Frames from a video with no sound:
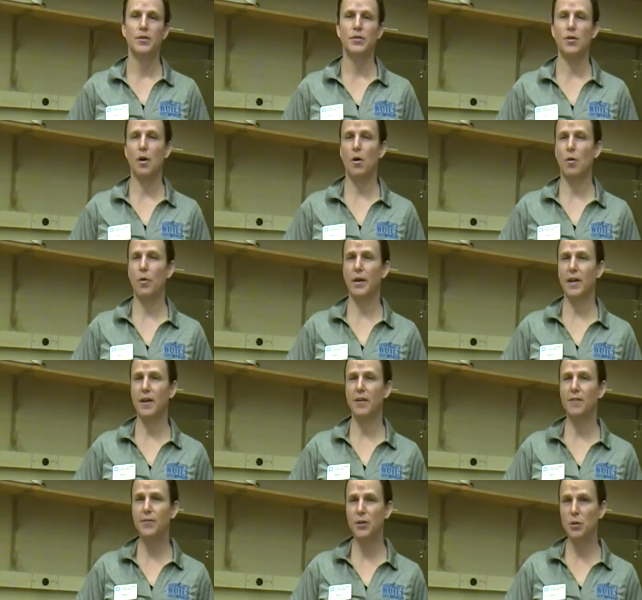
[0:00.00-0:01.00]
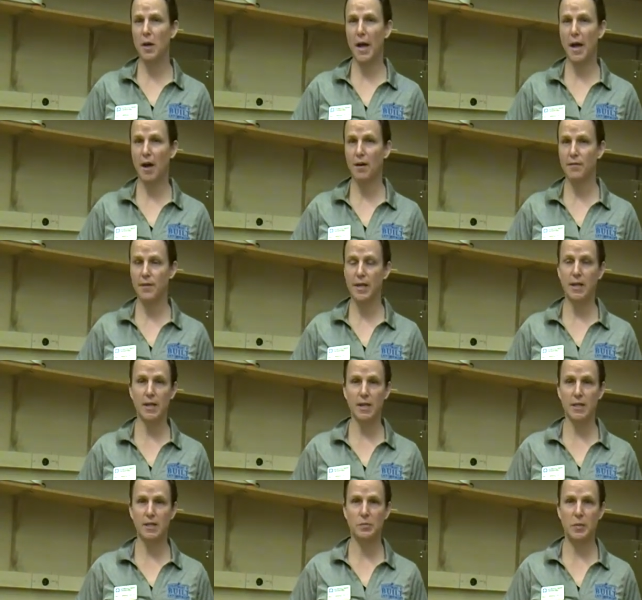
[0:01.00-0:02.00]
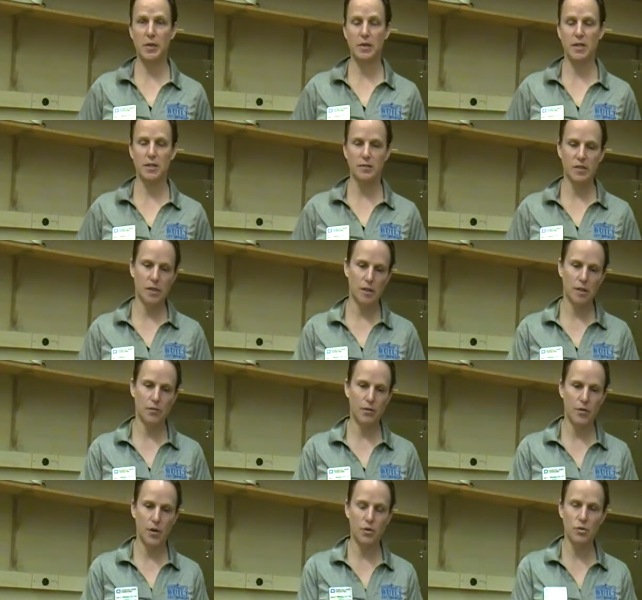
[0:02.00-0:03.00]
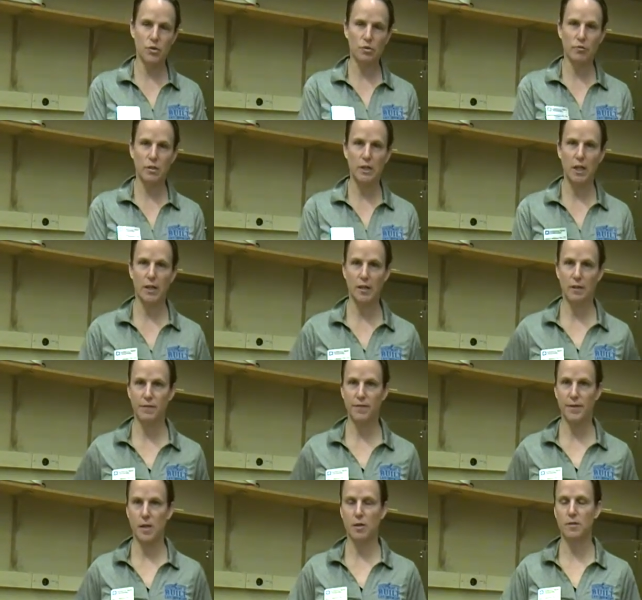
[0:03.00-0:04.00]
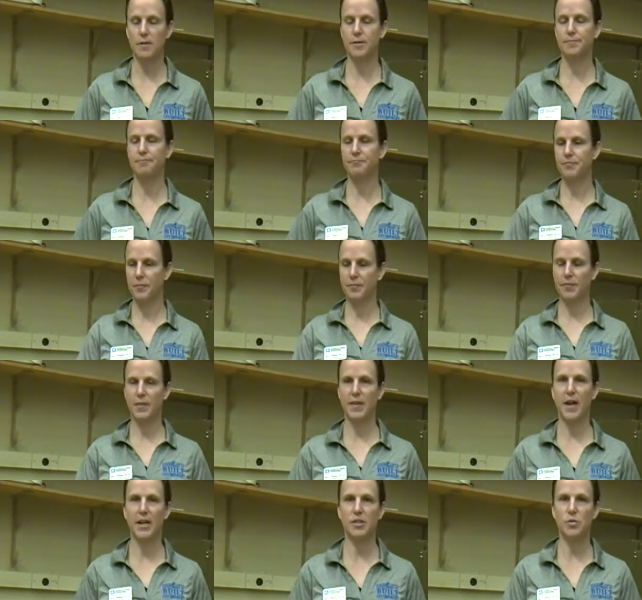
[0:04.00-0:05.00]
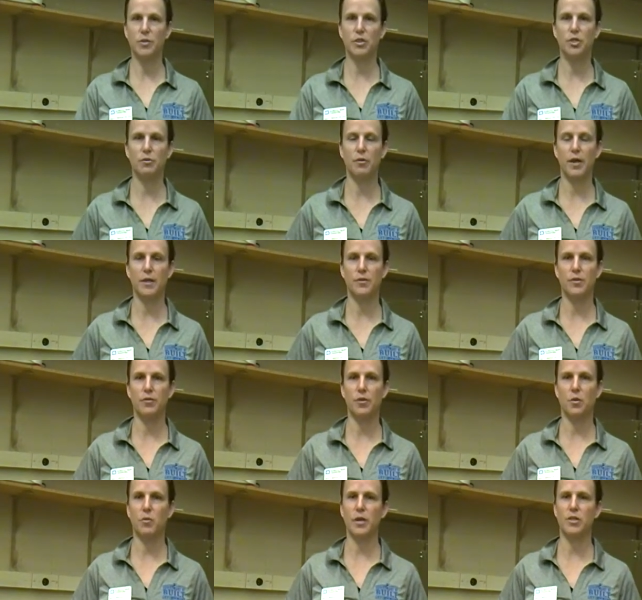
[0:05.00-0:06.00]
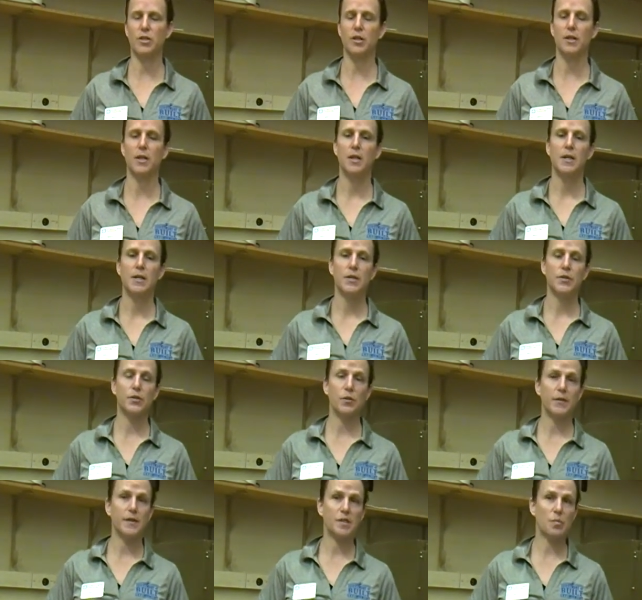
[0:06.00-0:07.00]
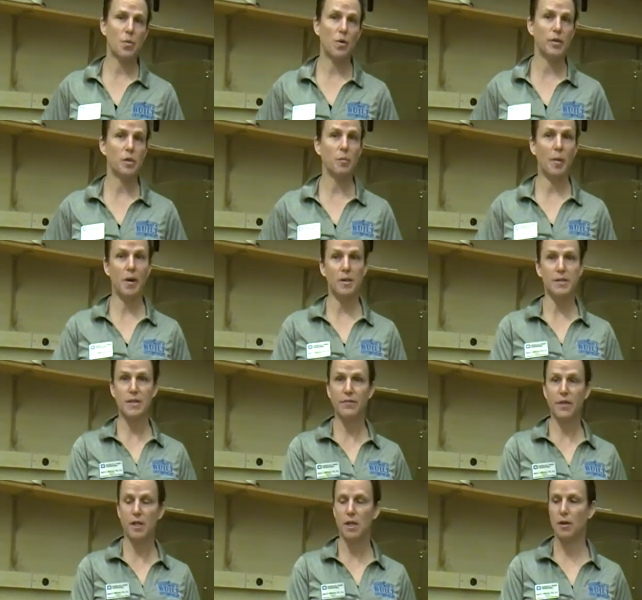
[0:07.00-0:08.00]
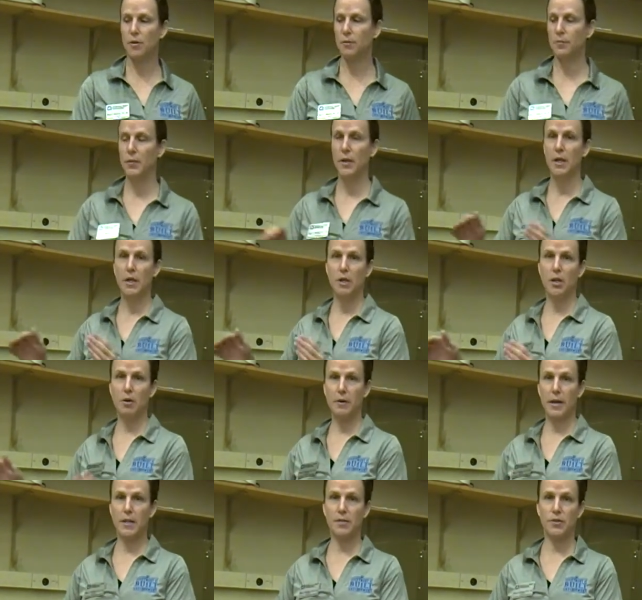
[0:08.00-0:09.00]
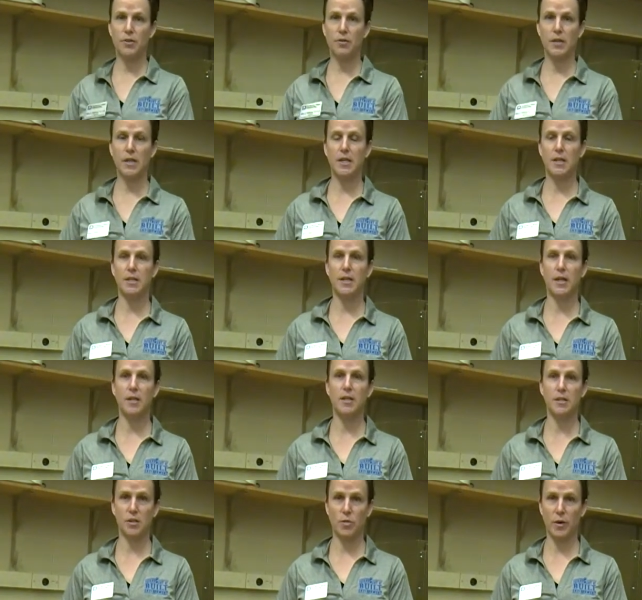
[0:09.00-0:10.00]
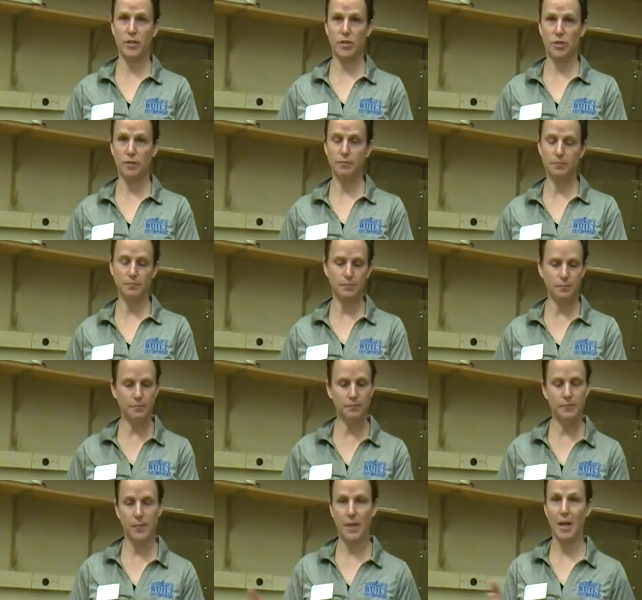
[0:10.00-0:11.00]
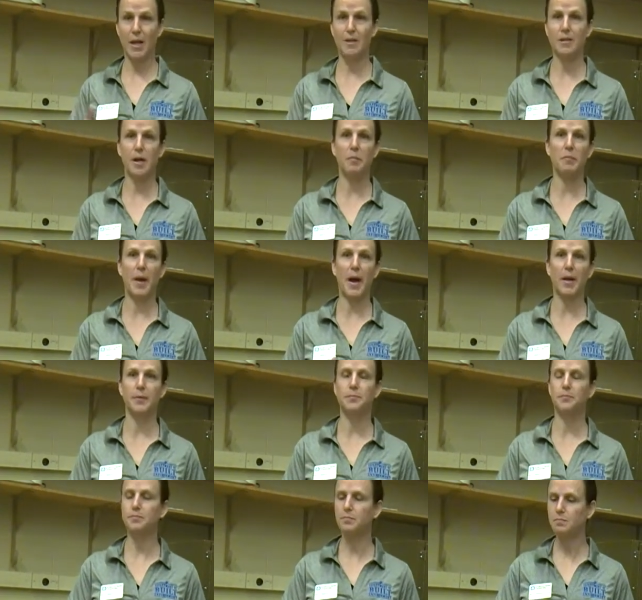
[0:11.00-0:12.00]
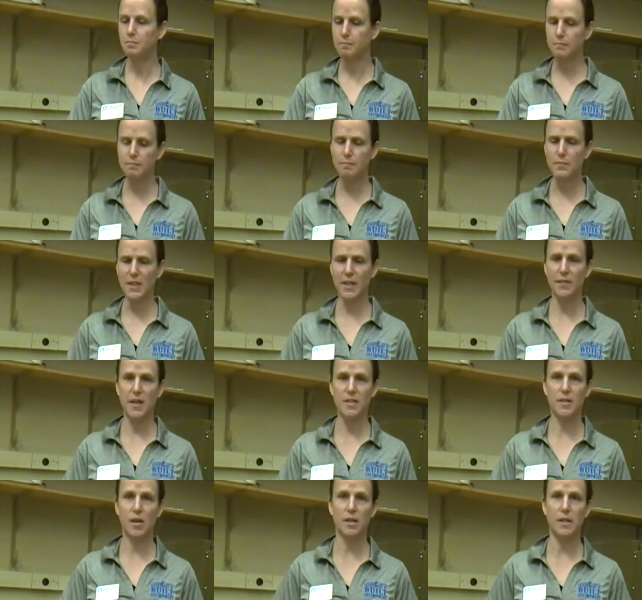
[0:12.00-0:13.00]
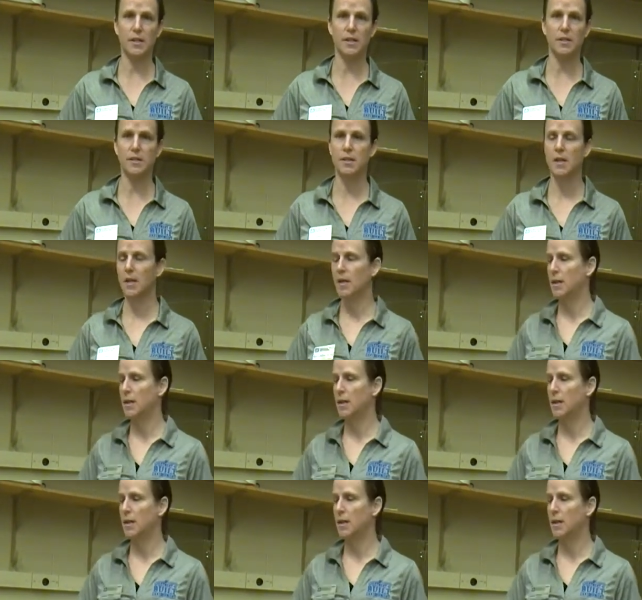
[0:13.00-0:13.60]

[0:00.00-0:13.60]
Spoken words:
So if you have any experience in those related fields, that's what you answer the question. So at this point, you pause the video, go answer the attendance question, and come back. And that's all it is.